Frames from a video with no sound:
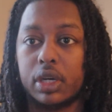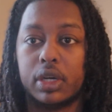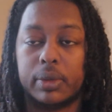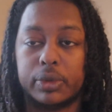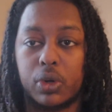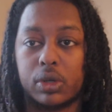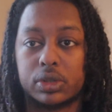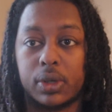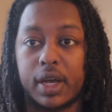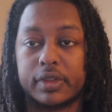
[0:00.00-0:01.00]
You
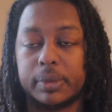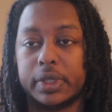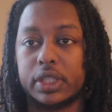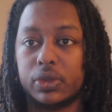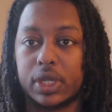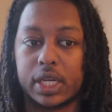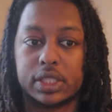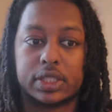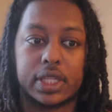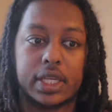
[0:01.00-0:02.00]
also have to be in the
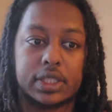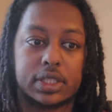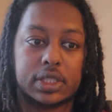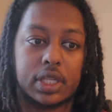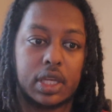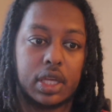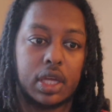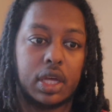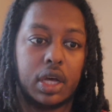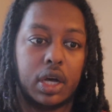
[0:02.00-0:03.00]
United States.
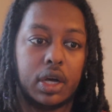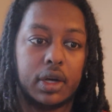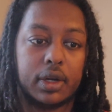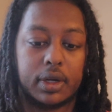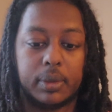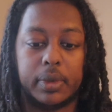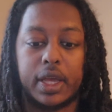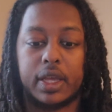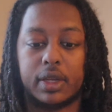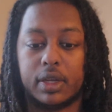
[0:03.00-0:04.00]

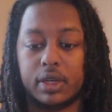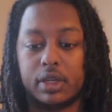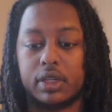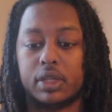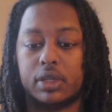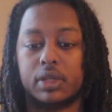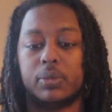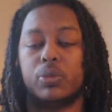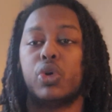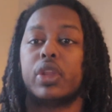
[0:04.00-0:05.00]
And
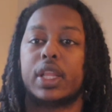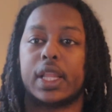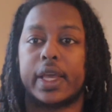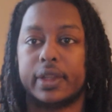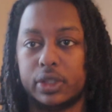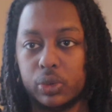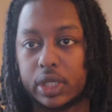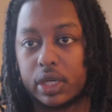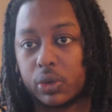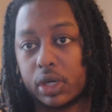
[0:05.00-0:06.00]
more than likely, you
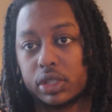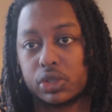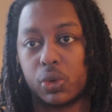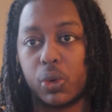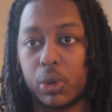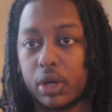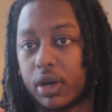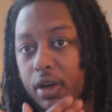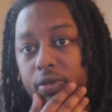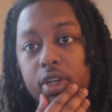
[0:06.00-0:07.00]
need a credit score
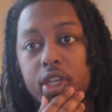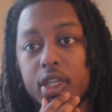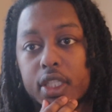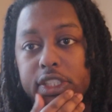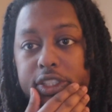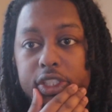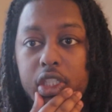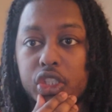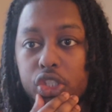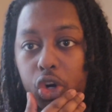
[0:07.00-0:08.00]
of
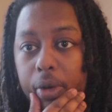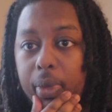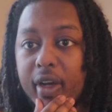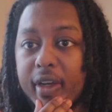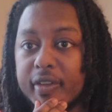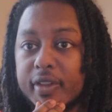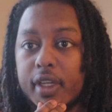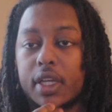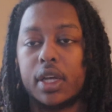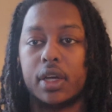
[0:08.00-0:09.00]
600 or above.
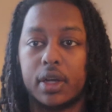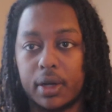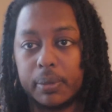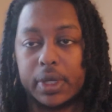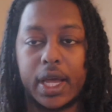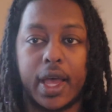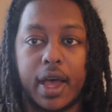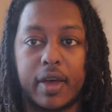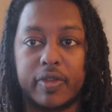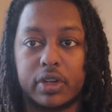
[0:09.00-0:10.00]
But I
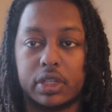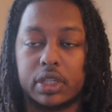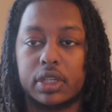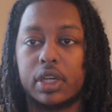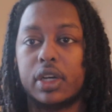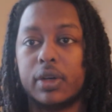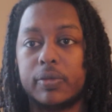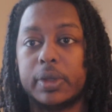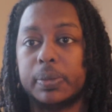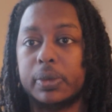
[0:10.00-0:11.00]
have heard
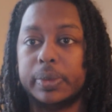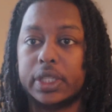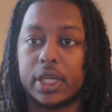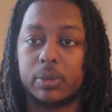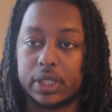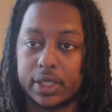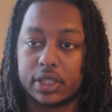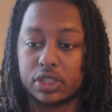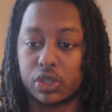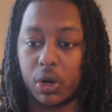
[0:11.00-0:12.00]
of people being able to get
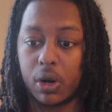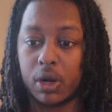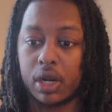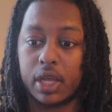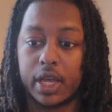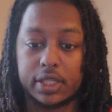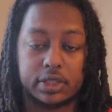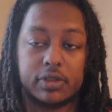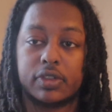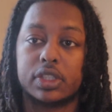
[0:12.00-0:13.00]
this card as
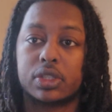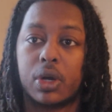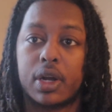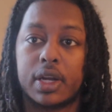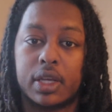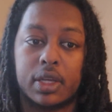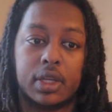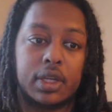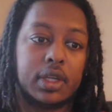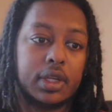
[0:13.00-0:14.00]
their first card.
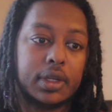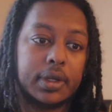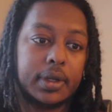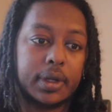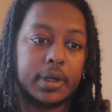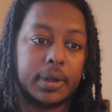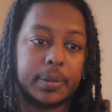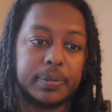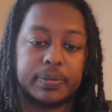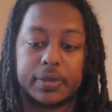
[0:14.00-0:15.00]

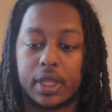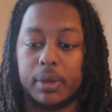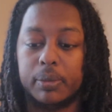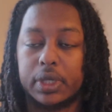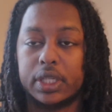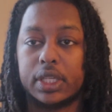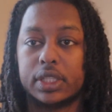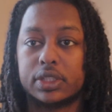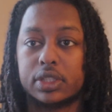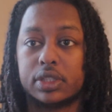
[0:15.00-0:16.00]
Um,
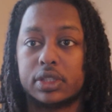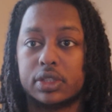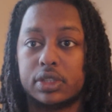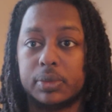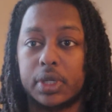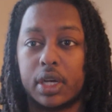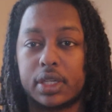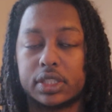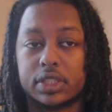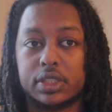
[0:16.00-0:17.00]
but to be
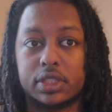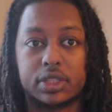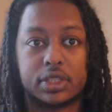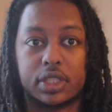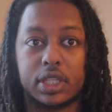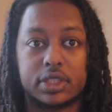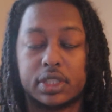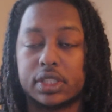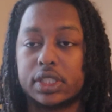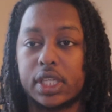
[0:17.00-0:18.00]
honest, just to cut to
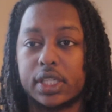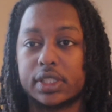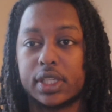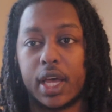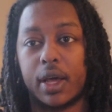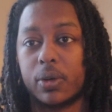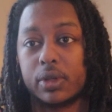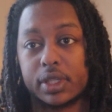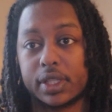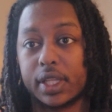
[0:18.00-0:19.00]
the chase, I
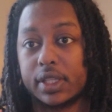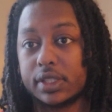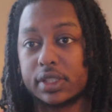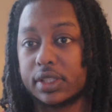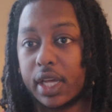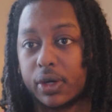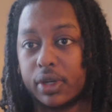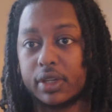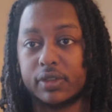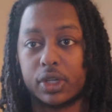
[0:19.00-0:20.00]
don't think that this is that
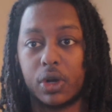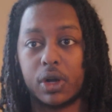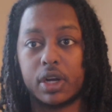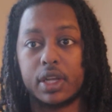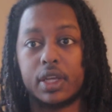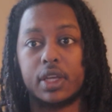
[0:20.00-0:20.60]
great of a card.